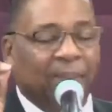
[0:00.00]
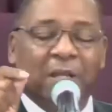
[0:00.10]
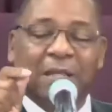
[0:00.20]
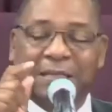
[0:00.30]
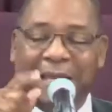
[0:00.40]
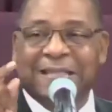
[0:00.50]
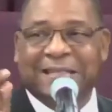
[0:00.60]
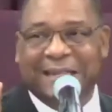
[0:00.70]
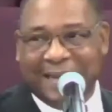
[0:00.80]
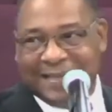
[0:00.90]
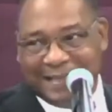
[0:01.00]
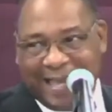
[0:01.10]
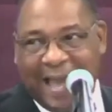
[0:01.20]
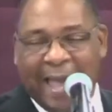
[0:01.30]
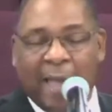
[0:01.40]

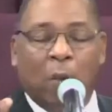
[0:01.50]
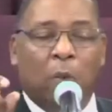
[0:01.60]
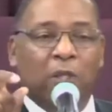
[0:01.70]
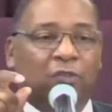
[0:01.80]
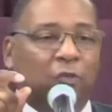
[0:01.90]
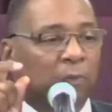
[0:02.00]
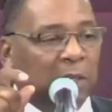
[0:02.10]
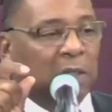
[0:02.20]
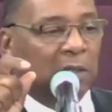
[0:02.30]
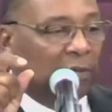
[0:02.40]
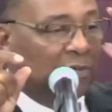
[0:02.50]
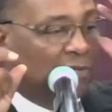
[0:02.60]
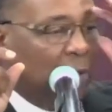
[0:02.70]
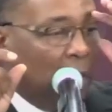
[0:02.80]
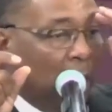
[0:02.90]
testelestai, which
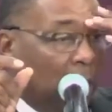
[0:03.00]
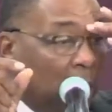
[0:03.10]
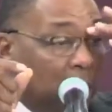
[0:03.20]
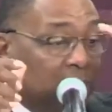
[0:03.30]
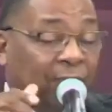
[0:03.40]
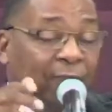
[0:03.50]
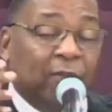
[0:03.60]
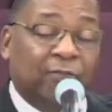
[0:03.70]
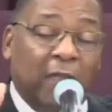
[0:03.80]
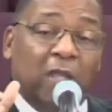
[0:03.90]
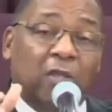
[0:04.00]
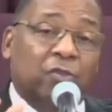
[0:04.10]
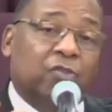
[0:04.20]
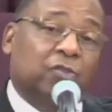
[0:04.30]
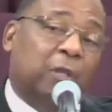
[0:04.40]
means uh, different
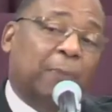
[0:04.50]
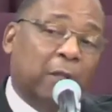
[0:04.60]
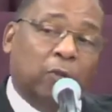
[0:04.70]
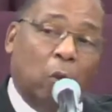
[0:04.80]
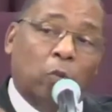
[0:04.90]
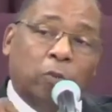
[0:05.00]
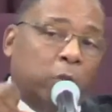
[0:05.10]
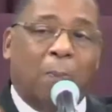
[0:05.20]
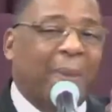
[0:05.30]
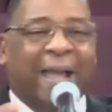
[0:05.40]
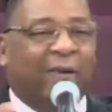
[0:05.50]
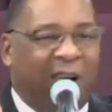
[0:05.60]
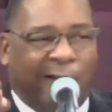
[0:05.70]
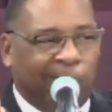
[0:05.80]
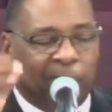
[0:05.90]
things depend on your
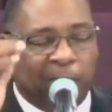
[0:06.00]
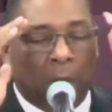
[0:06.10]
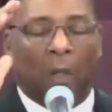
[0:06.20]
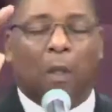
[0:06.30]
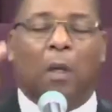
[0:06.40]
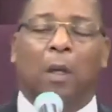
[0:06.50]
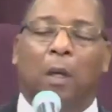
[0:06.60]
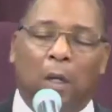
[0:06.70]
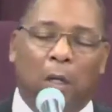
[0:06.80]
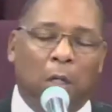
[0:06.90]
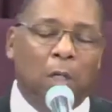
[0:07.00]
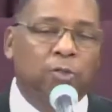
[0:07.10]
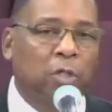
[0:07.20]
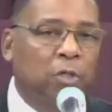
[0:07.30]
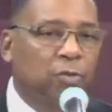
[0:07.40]
background. Uh,
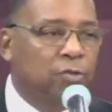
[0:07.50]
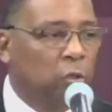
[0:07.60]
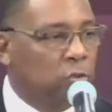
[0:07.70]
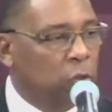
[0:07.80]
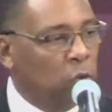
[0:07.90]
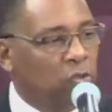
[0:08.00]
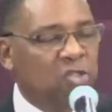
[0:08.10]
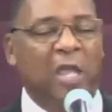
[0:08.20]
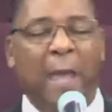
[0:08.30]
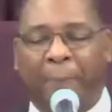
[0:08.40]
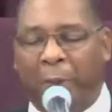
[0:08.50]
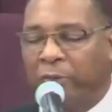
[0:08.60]
to, to, to the shepherd